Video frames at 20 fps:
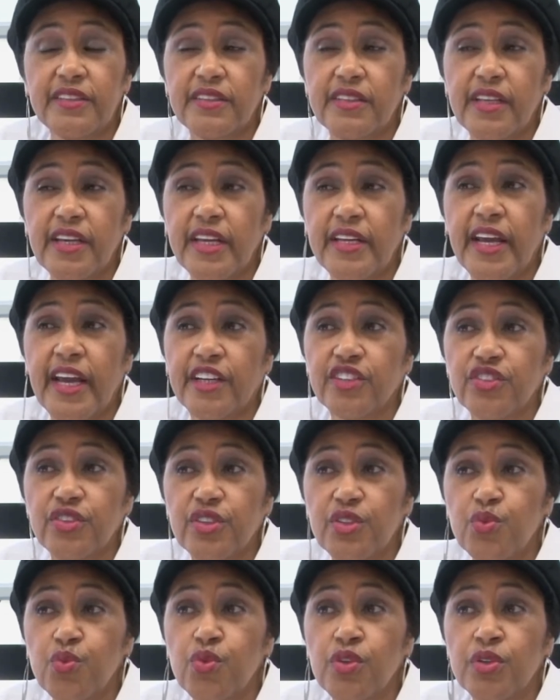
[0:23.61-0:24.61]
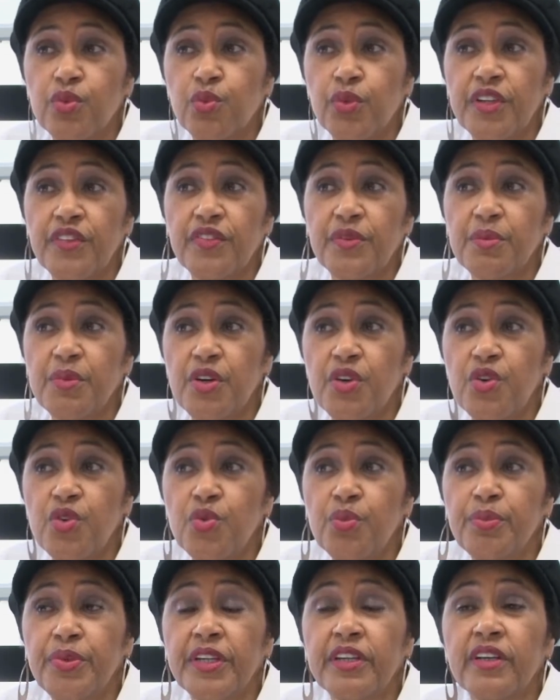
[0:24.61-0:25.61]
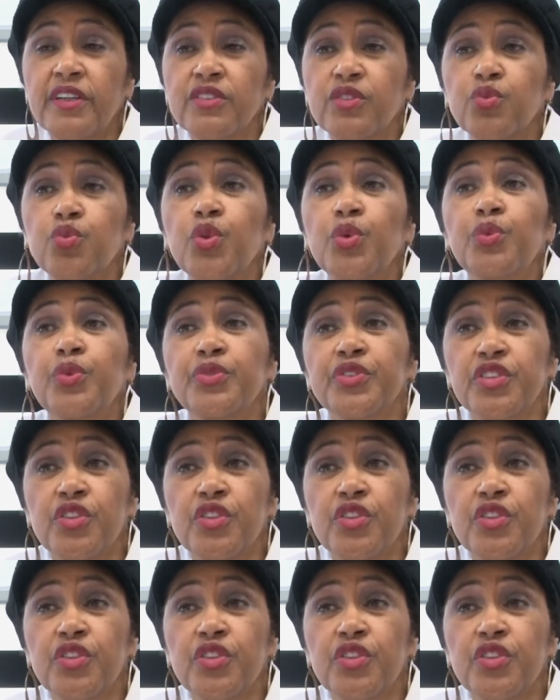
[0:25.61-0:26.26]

had actually run away from home because of what was